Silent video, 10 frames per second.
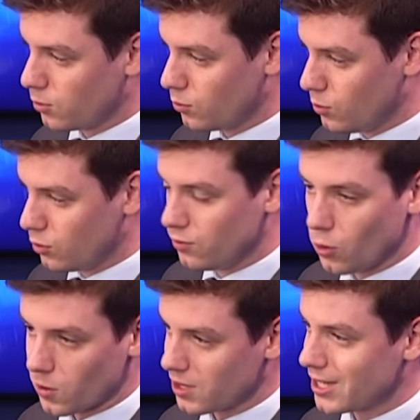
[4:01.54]
to move
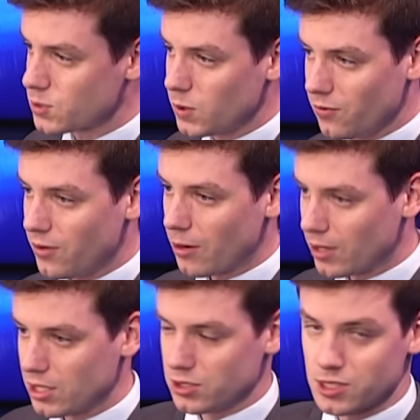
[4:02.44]
north, and that's been
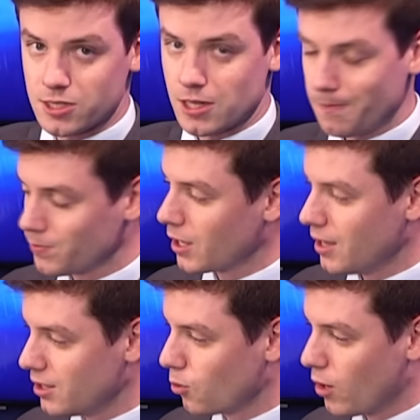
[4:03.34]
very consistent
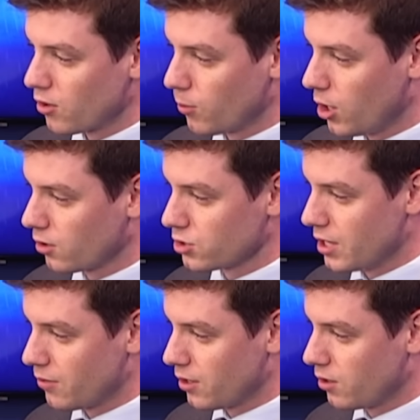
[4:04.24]
in the weather models
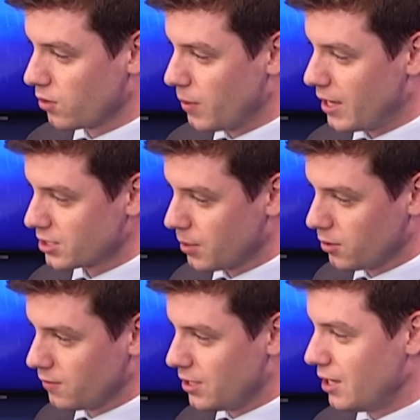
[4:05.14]
out there over the past
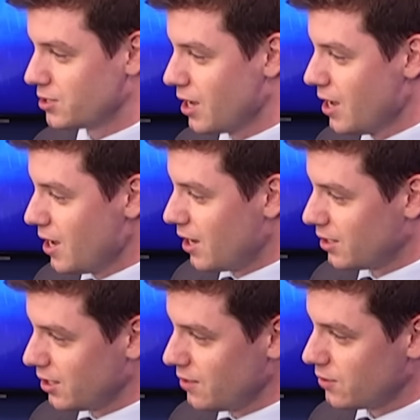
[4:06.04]
couple of days. And
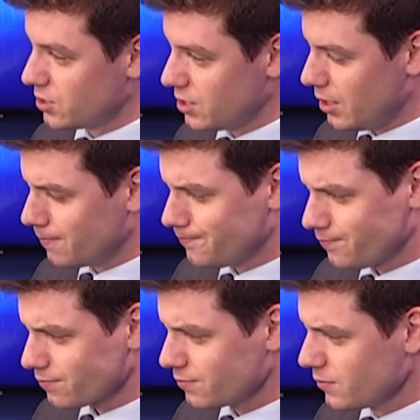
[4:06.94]
you can even see
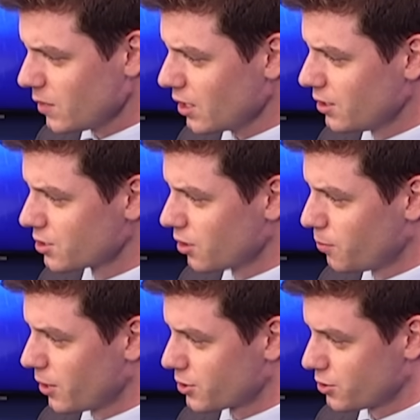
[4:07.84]
this low
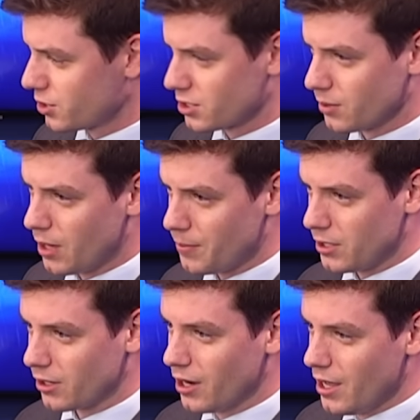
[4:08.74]
pressure system up
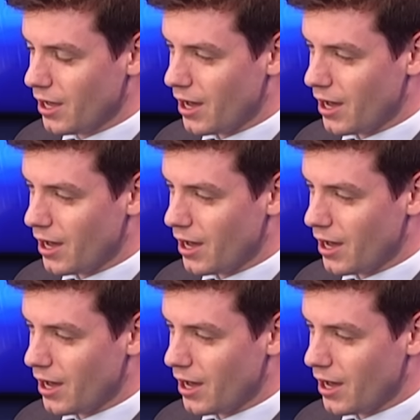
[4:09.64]
here